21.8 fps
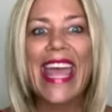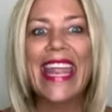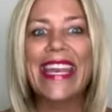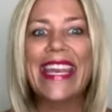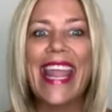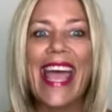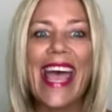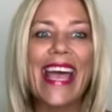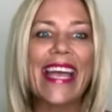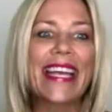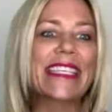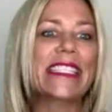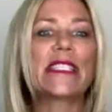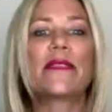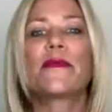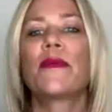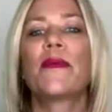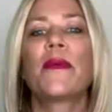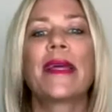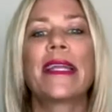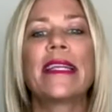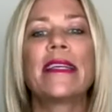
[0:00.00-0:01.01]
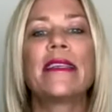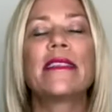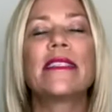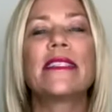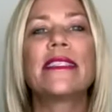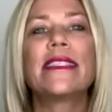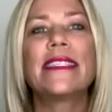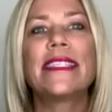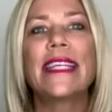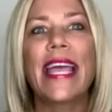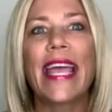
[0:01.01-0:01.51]
Next, we want to
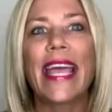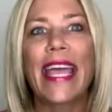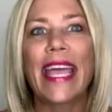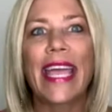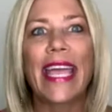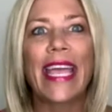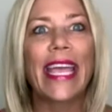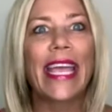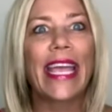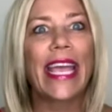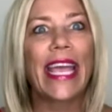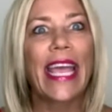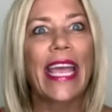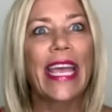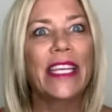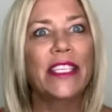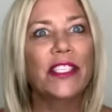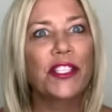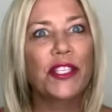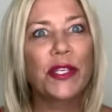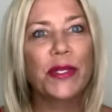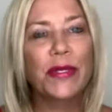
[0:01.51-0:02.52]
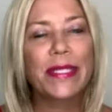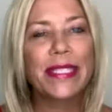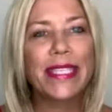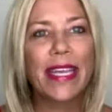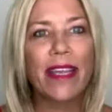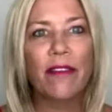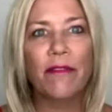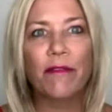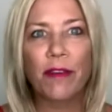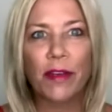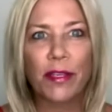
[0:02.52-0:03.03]
say
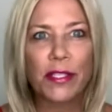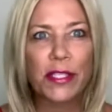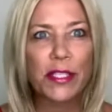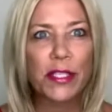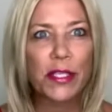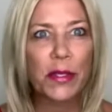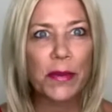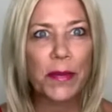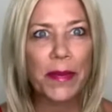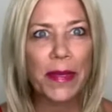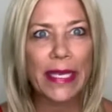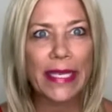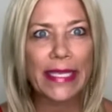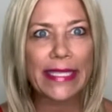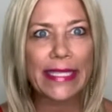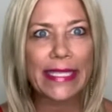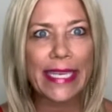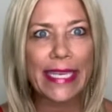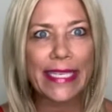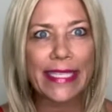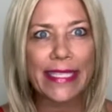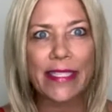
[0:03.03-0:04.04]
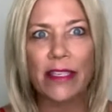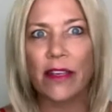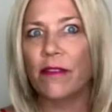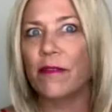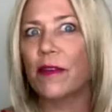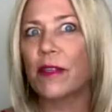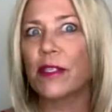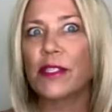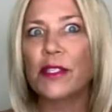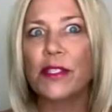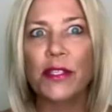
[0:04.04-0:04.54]
choosing versatile pieces or
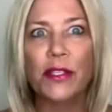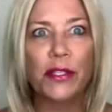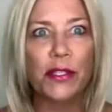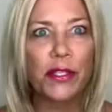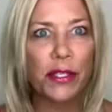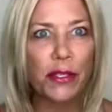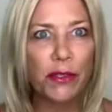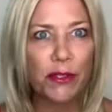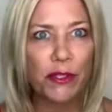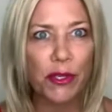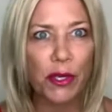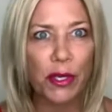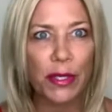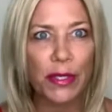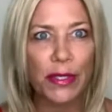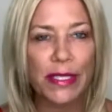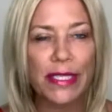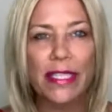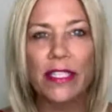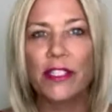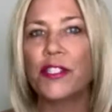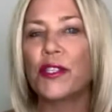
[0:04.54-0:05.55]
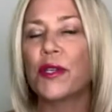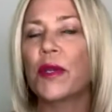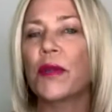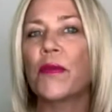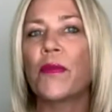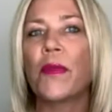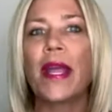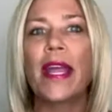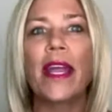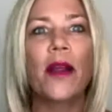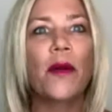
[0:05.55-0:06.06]
versatile neutrals that you can
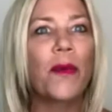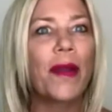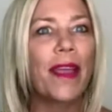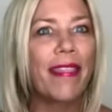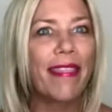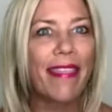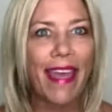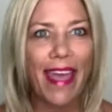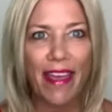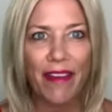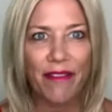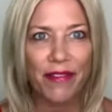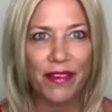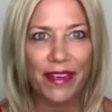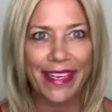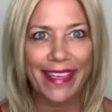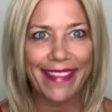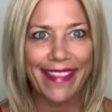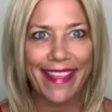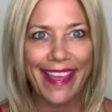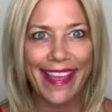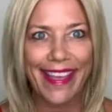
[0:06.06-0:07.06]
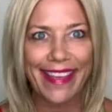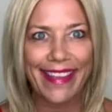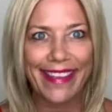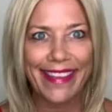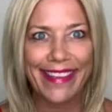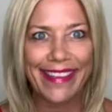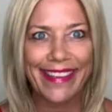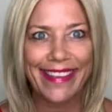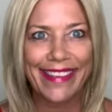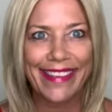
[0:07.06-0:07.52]
wear with everything.